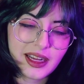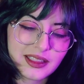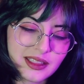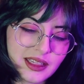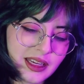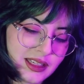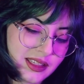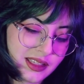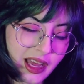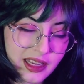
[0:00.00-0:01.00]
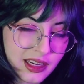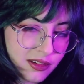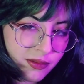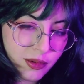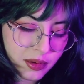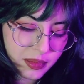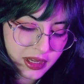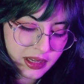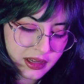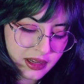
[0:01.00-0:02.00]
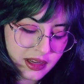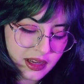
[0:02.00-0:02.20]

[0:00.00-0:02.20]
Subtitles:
as exciting for me.